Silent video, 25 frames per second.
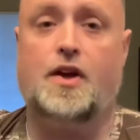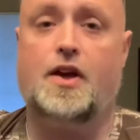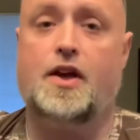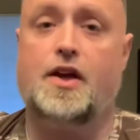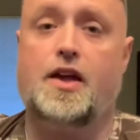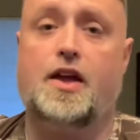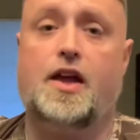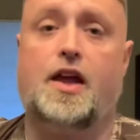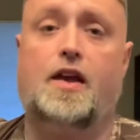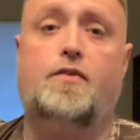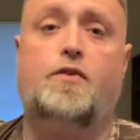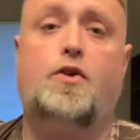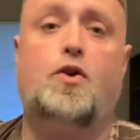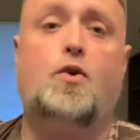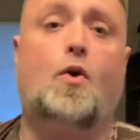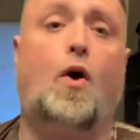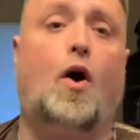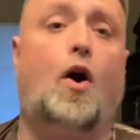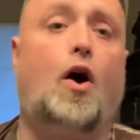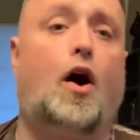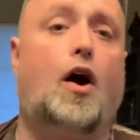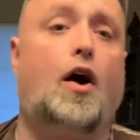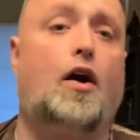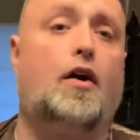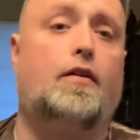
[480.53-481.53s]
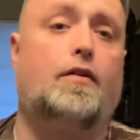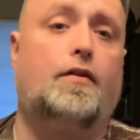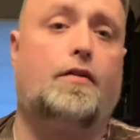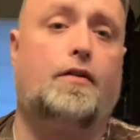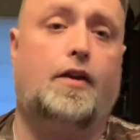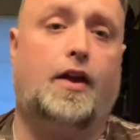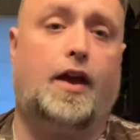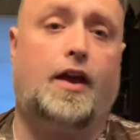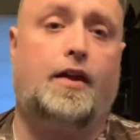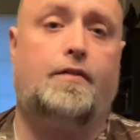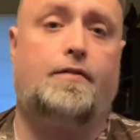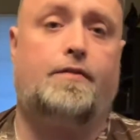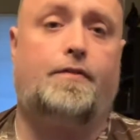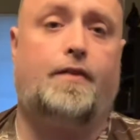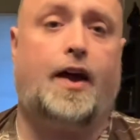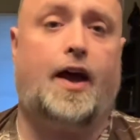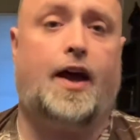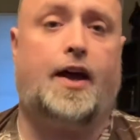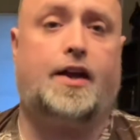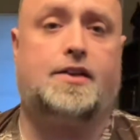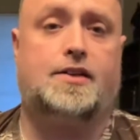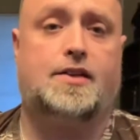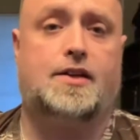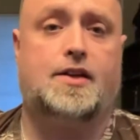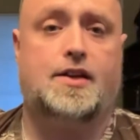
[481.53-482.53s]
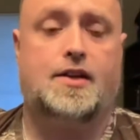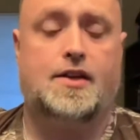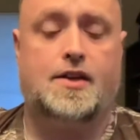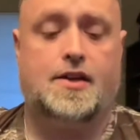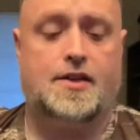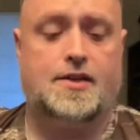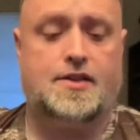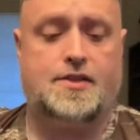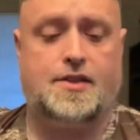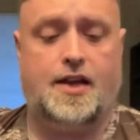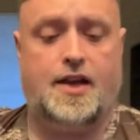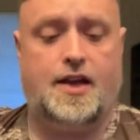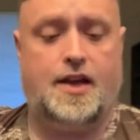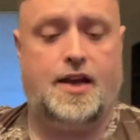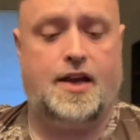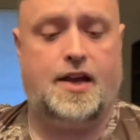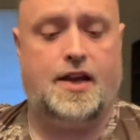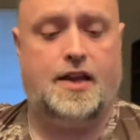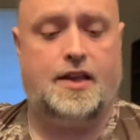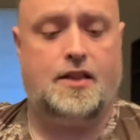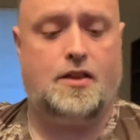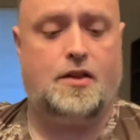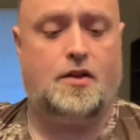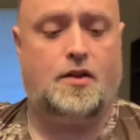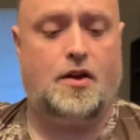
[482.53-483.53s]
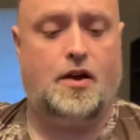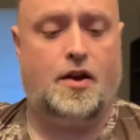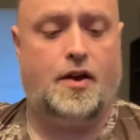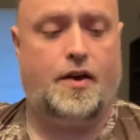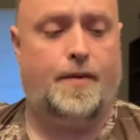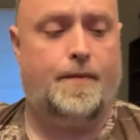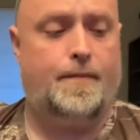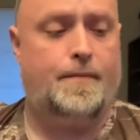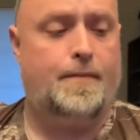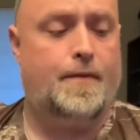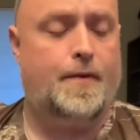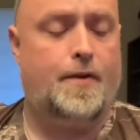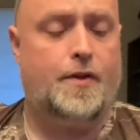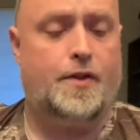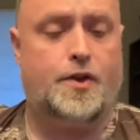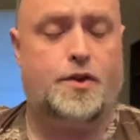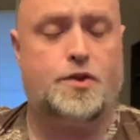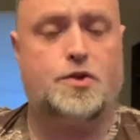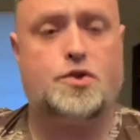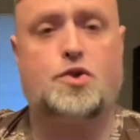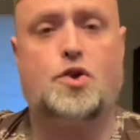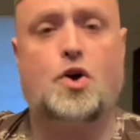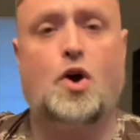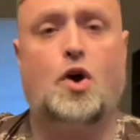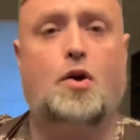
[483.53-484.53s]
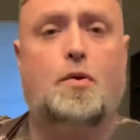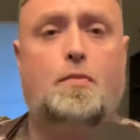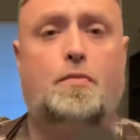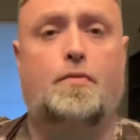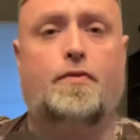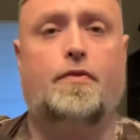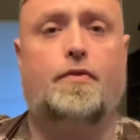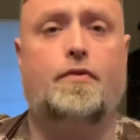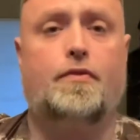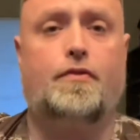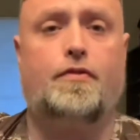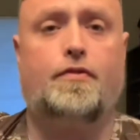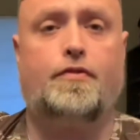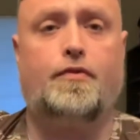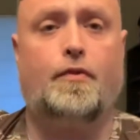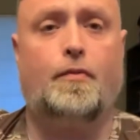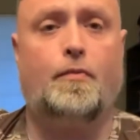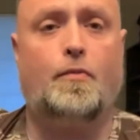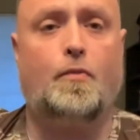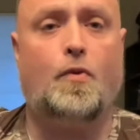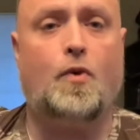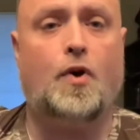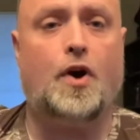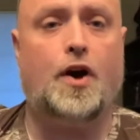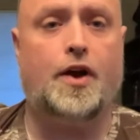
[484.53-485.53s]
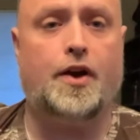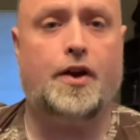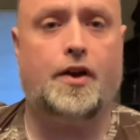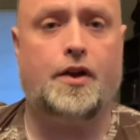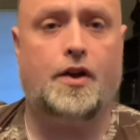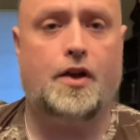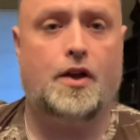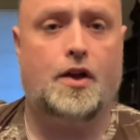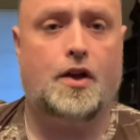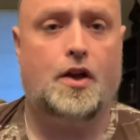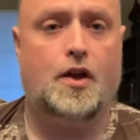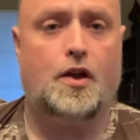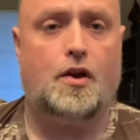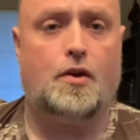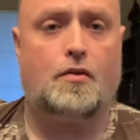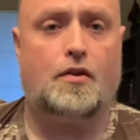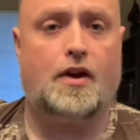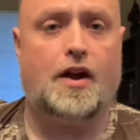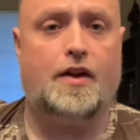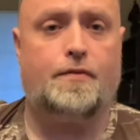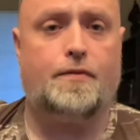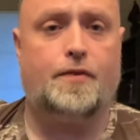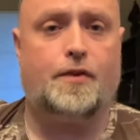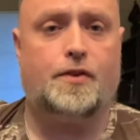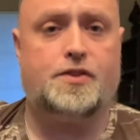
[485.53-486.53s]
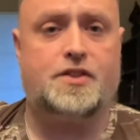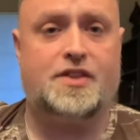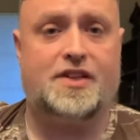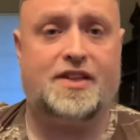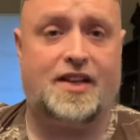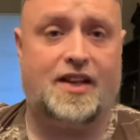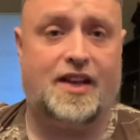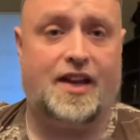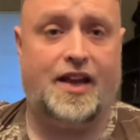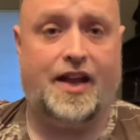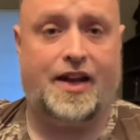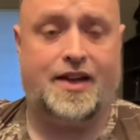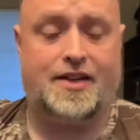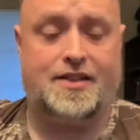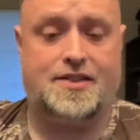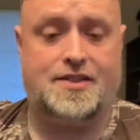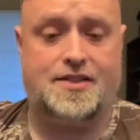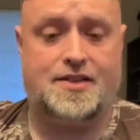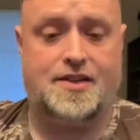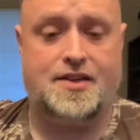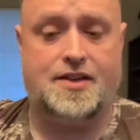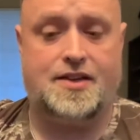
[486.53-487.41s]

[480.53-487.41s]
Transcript: if you are, in fact, taking the scope from one rifle to the next,